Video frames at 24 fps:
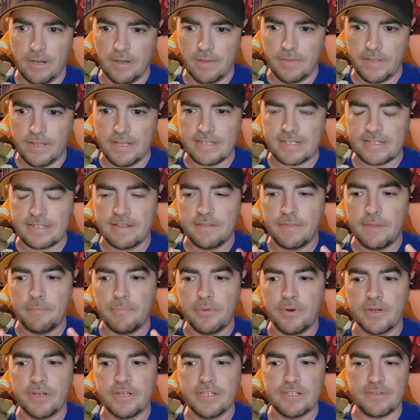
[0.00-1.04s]
on this, the
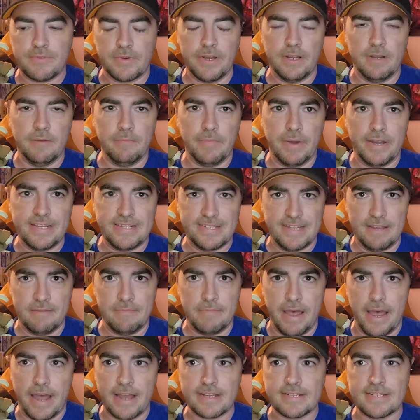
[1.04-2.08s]
book is written by Sam
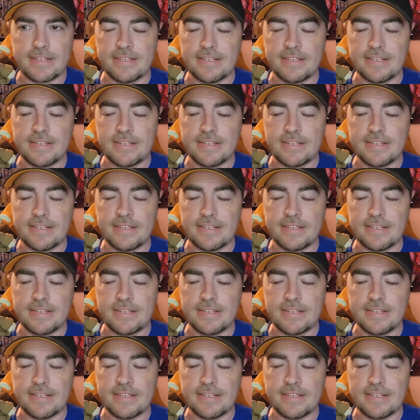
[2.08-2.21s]
Maggs,